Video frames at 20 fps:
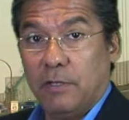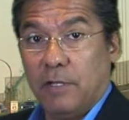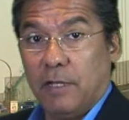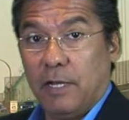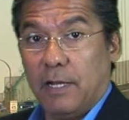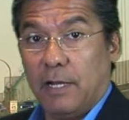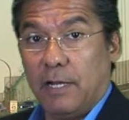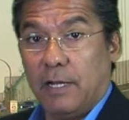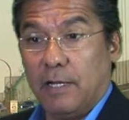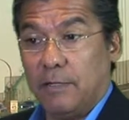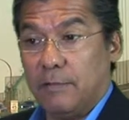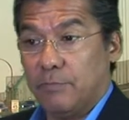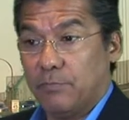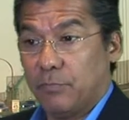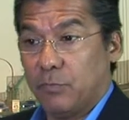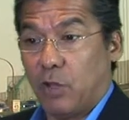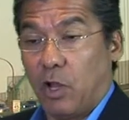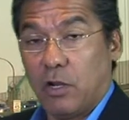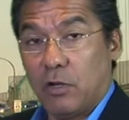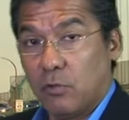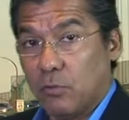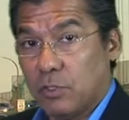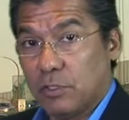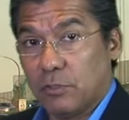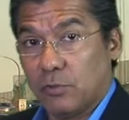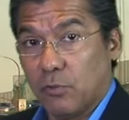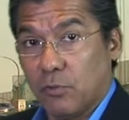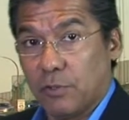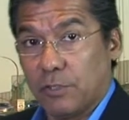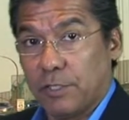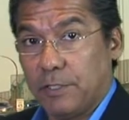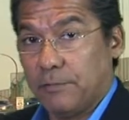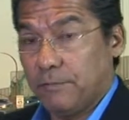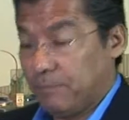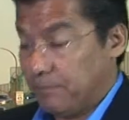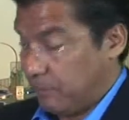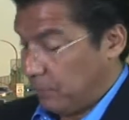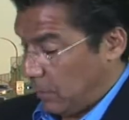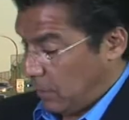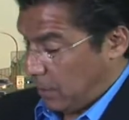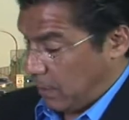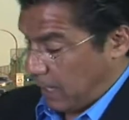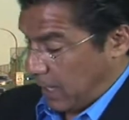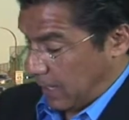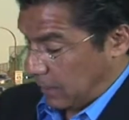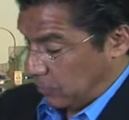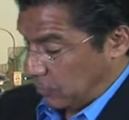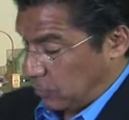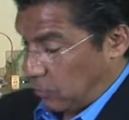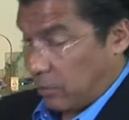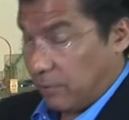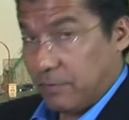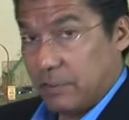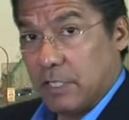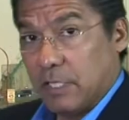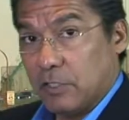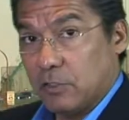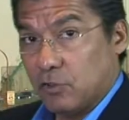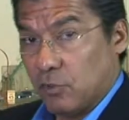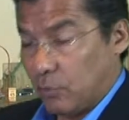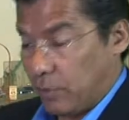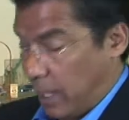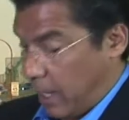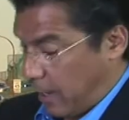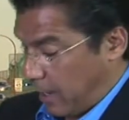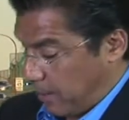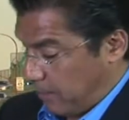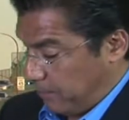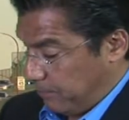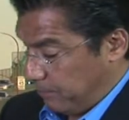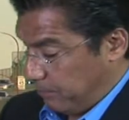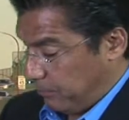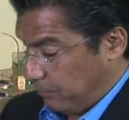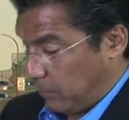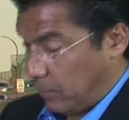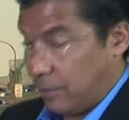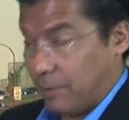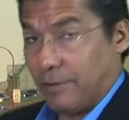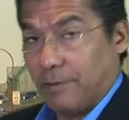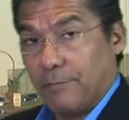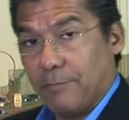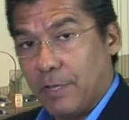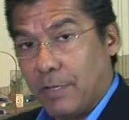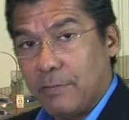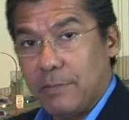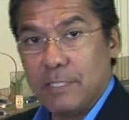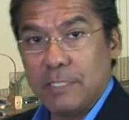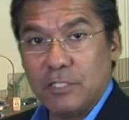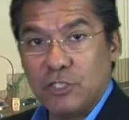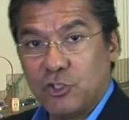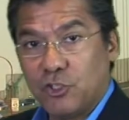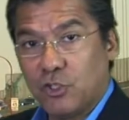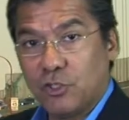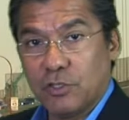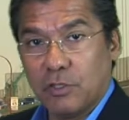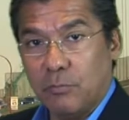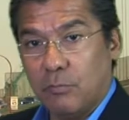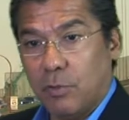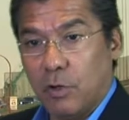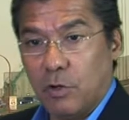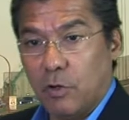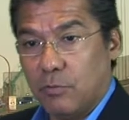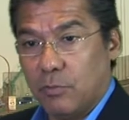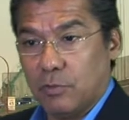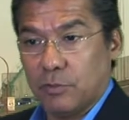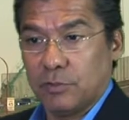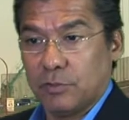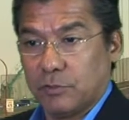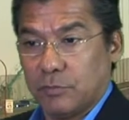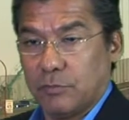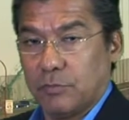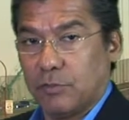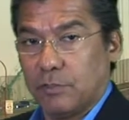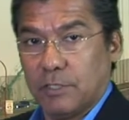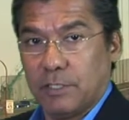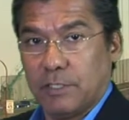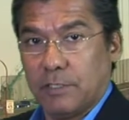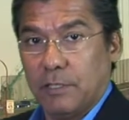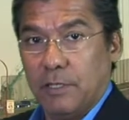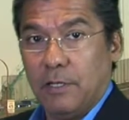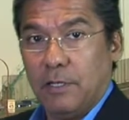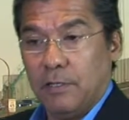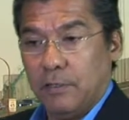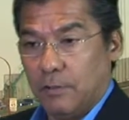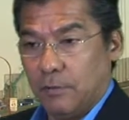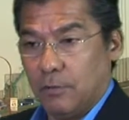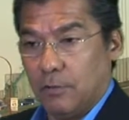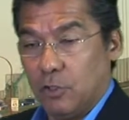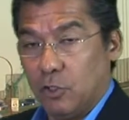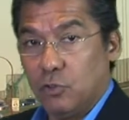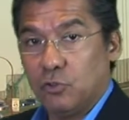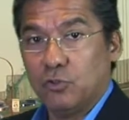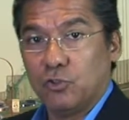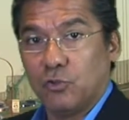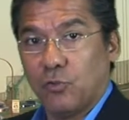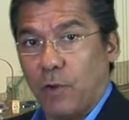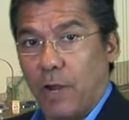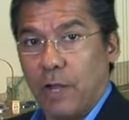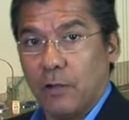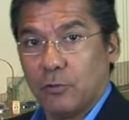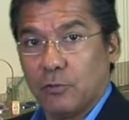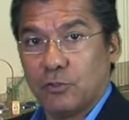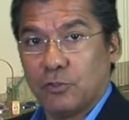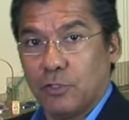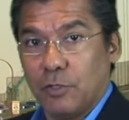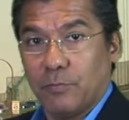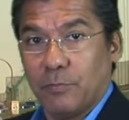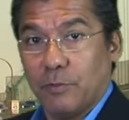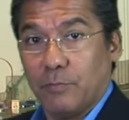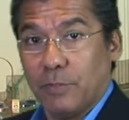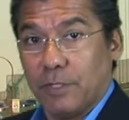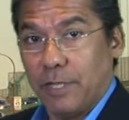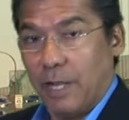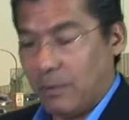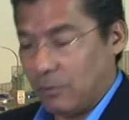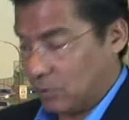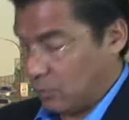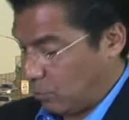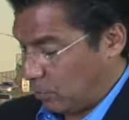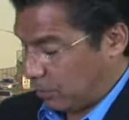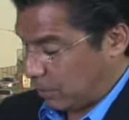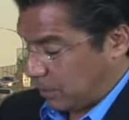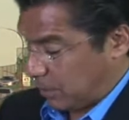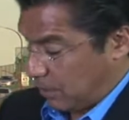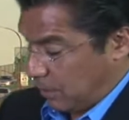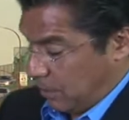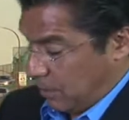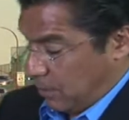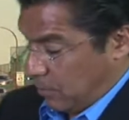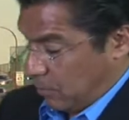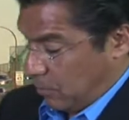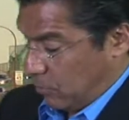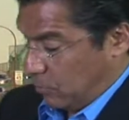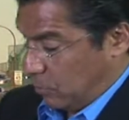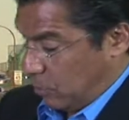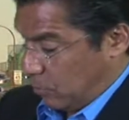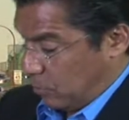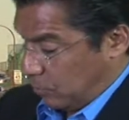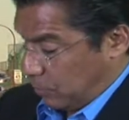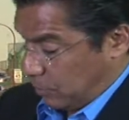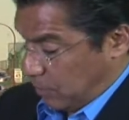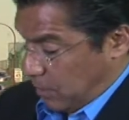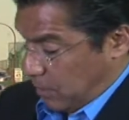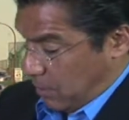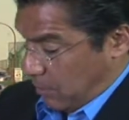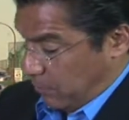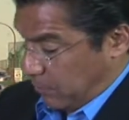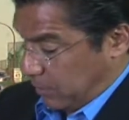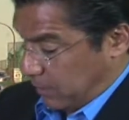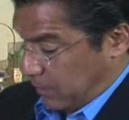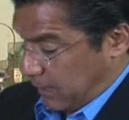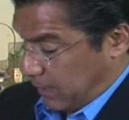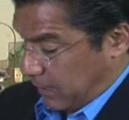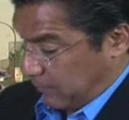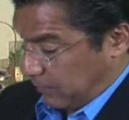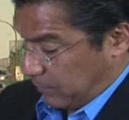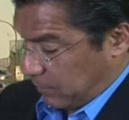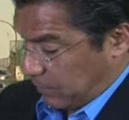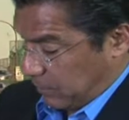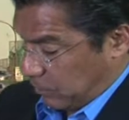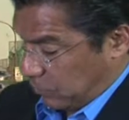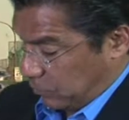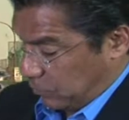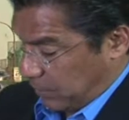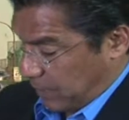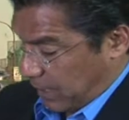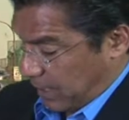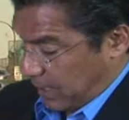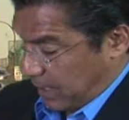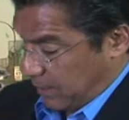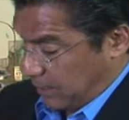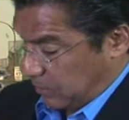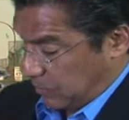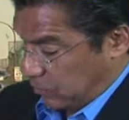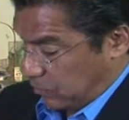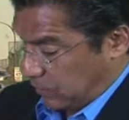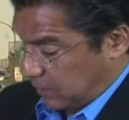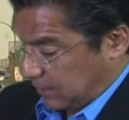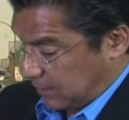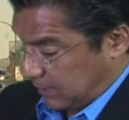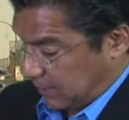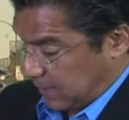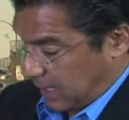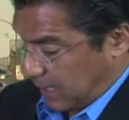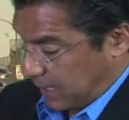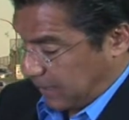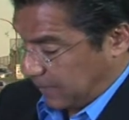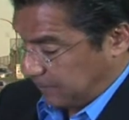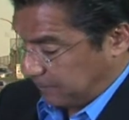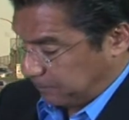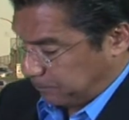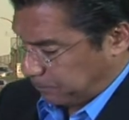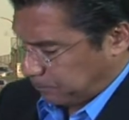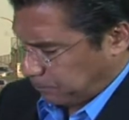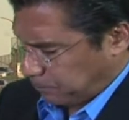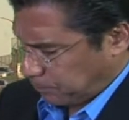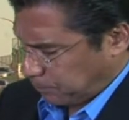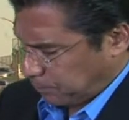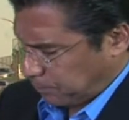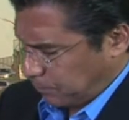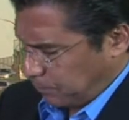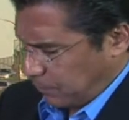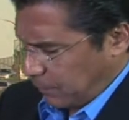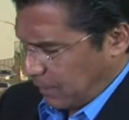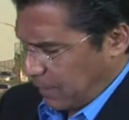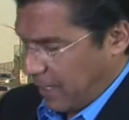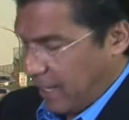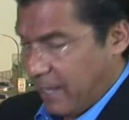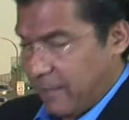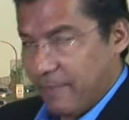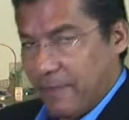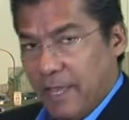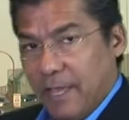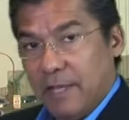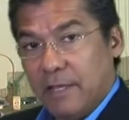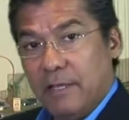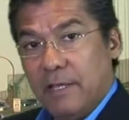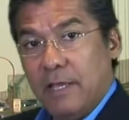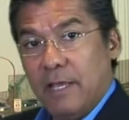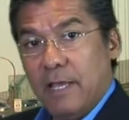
thought it wasn't working, and so everything's okay. Maybe he shook the bulb or a loose ground or something, but now it's working. Who knows? But that everything's okay, so they sign it, and then